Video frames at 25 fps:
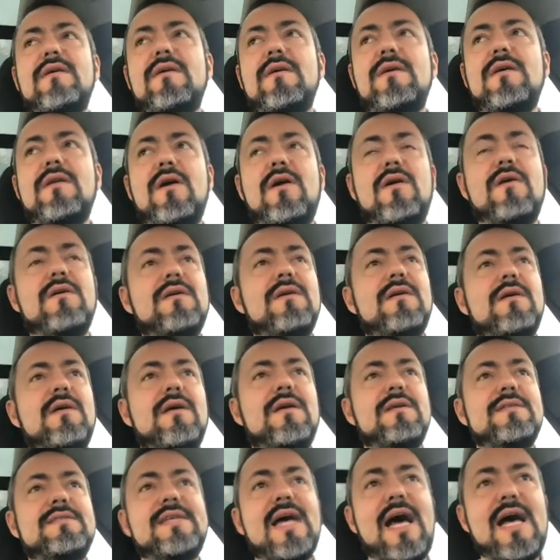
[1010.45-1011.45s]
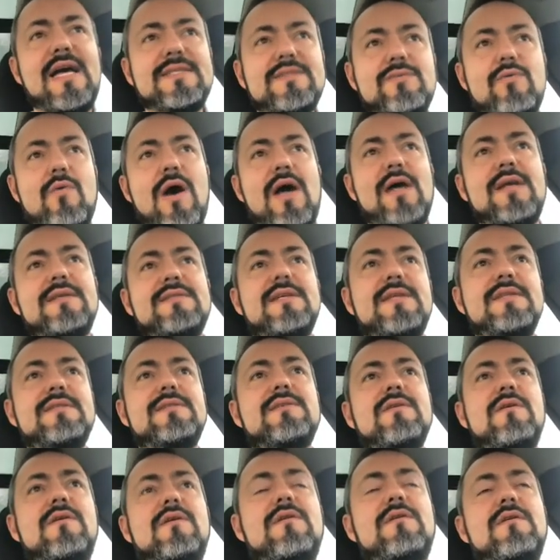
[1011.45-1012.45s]
you know, size-wise and
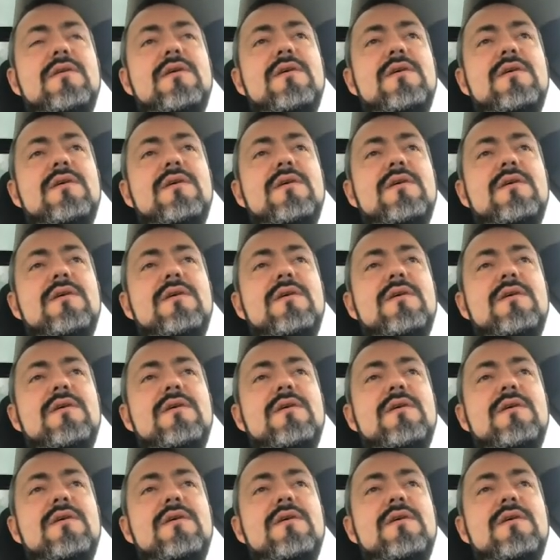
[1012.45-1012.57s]
so on.